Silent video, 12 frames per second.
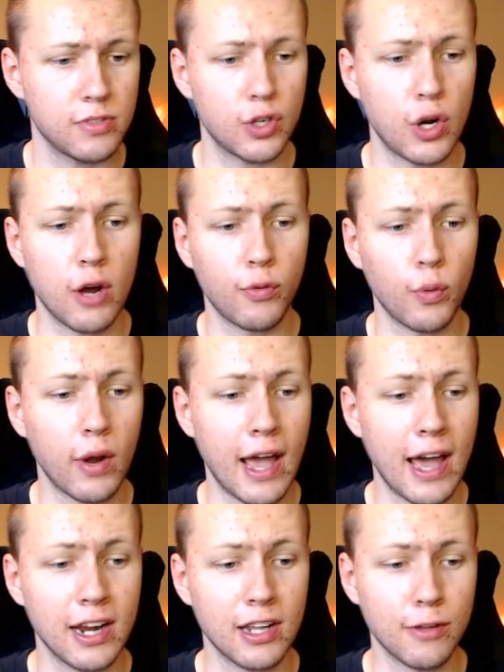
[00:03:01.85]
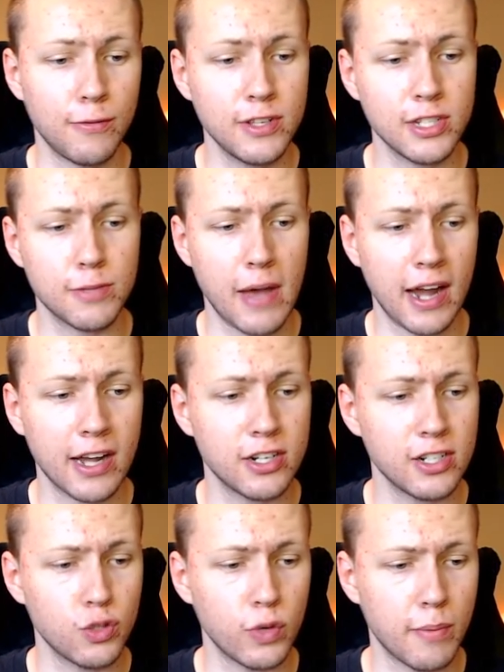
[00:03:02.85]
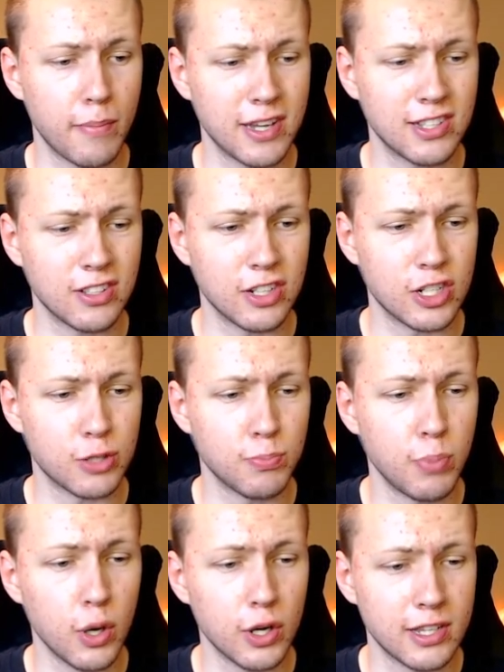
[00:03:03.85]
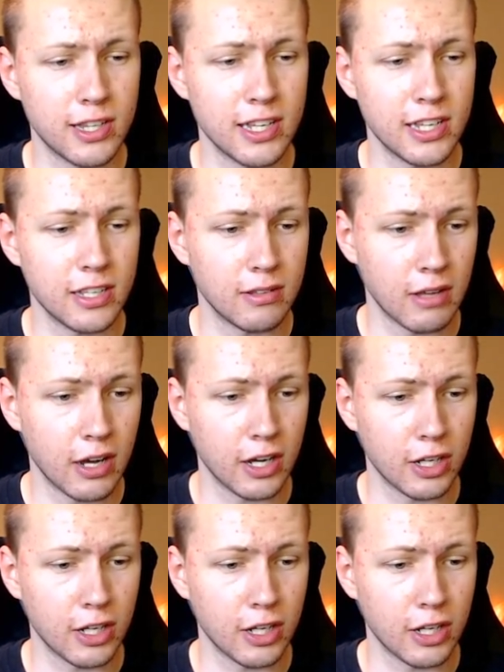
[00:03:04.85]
So now if we want to add in the physics packages, we can basically just put the uh,